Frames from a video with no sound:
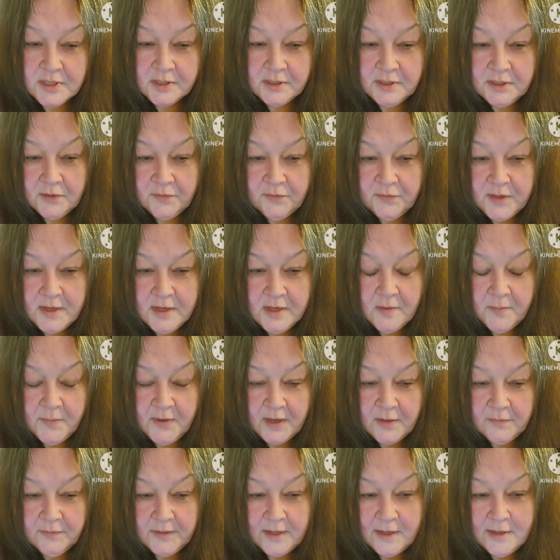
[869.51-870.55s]
And you think
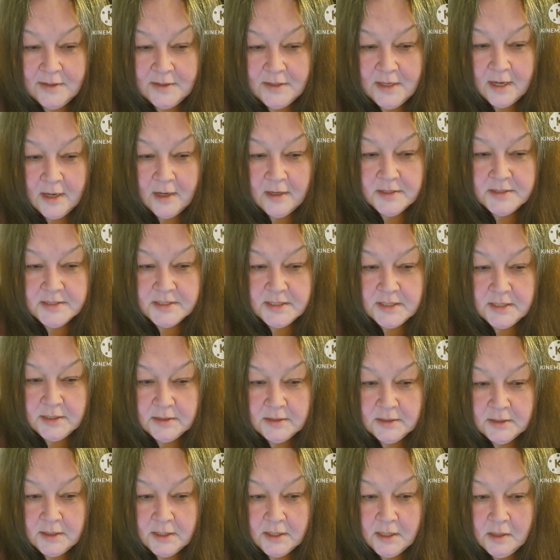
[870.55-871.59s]
about that, yeah, it's
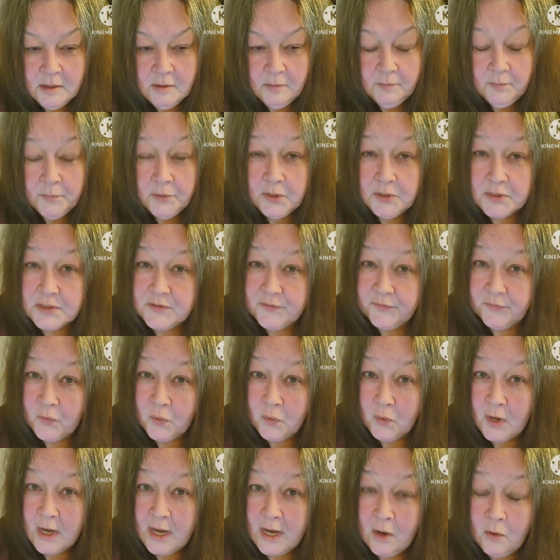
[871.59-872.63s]
heating it up, but it's
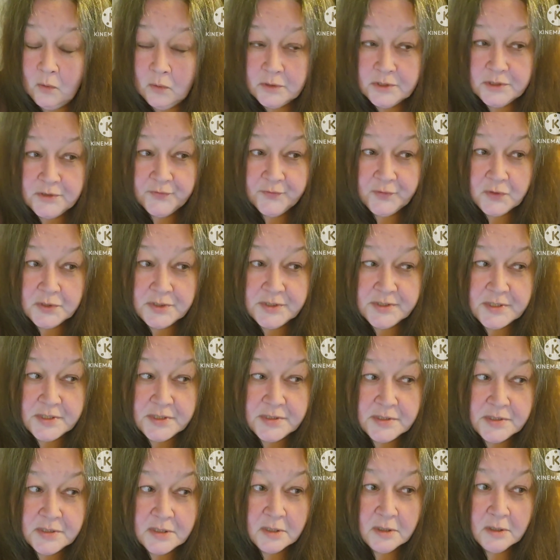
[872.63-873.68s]
4 hours
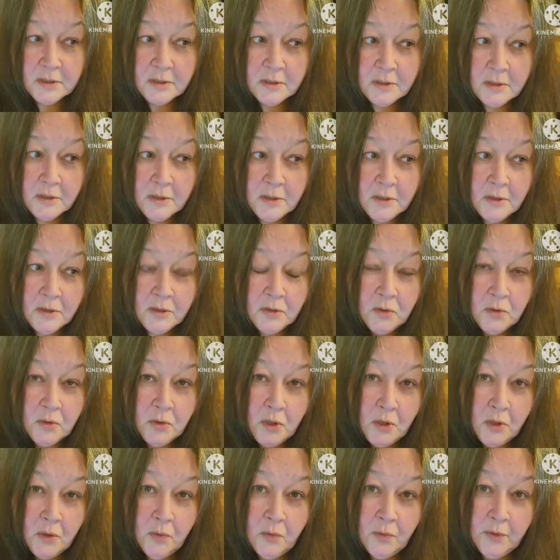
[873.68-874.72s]
versus
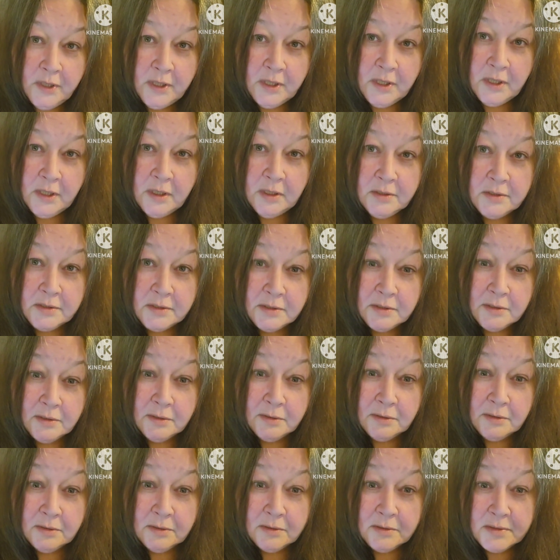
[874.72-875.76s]
no heat
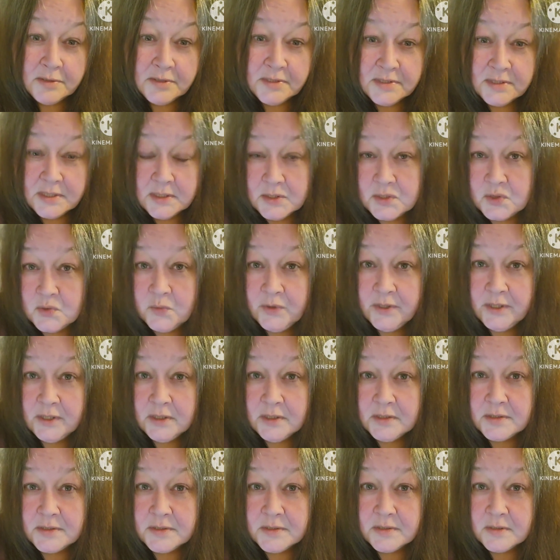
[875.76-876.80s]
6
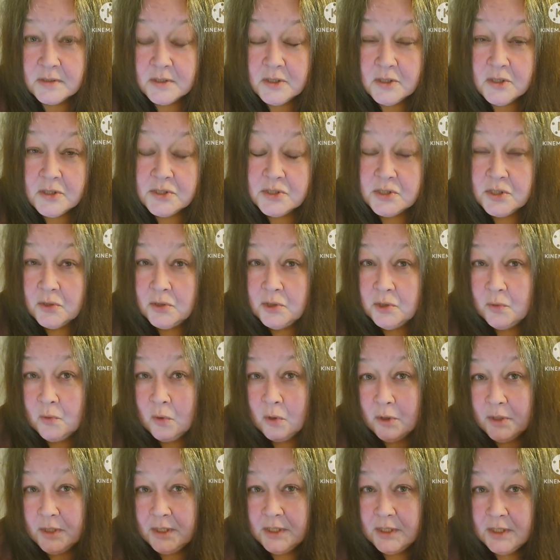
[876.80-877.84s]
weeks. So you
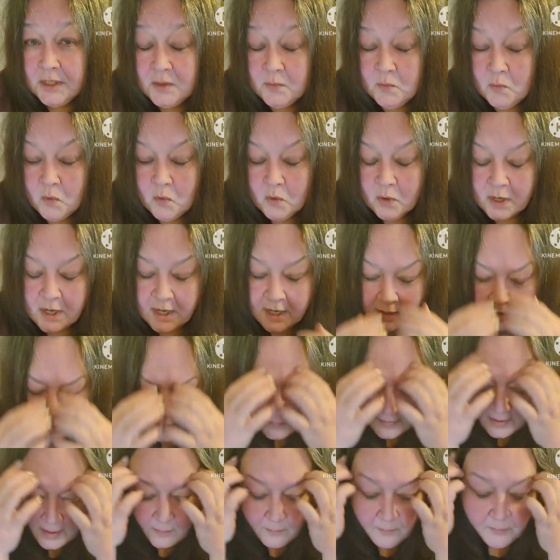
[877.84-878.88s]
are getting more out of
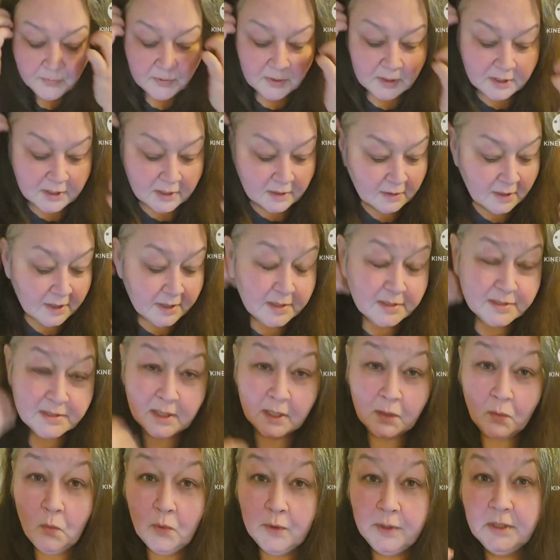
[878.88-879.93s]
that. But again, like I said,
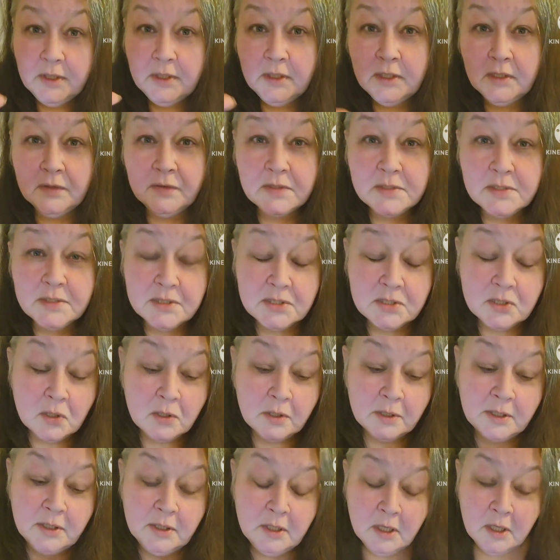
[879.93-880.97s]
I wanted to get this
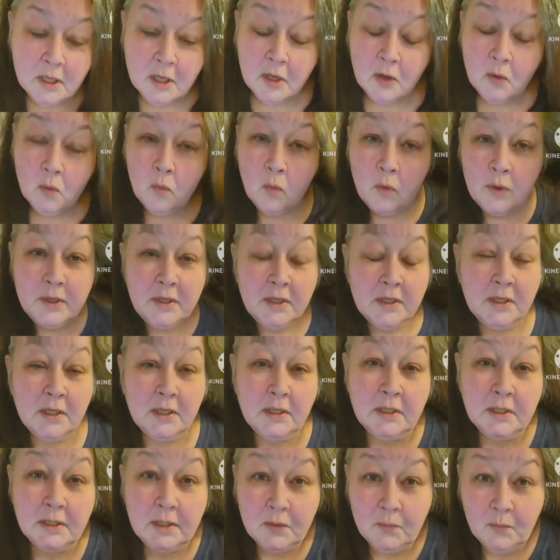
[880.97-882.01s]
started. I wanted to
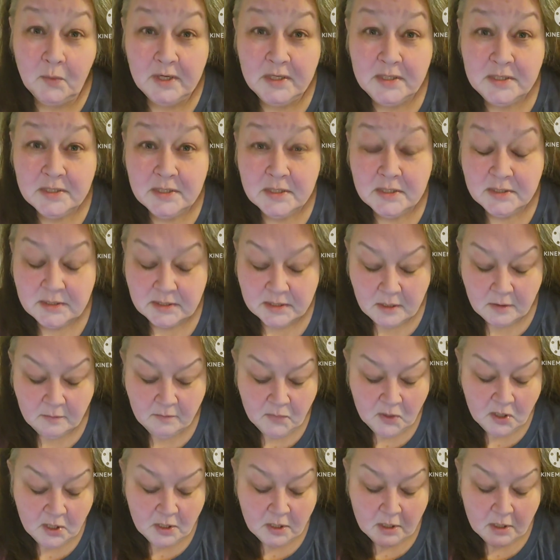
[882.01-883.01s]
get it in my system.